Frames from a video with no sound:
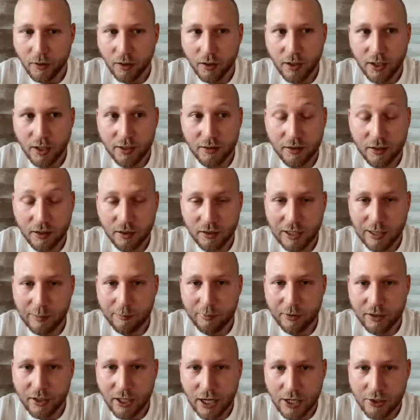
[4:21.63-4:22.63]
and killer
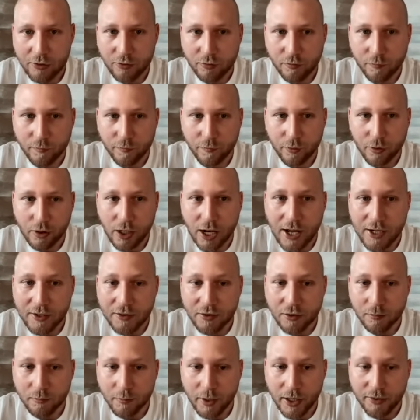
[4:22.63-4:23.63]
application for
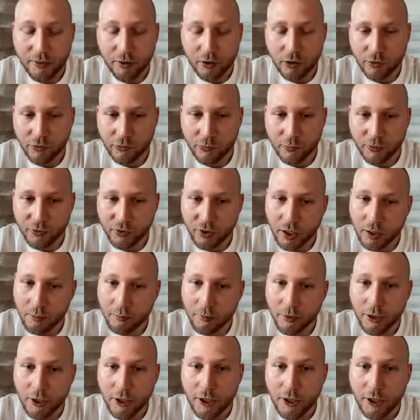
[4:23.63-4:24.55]
Atom and the Cosmos Hub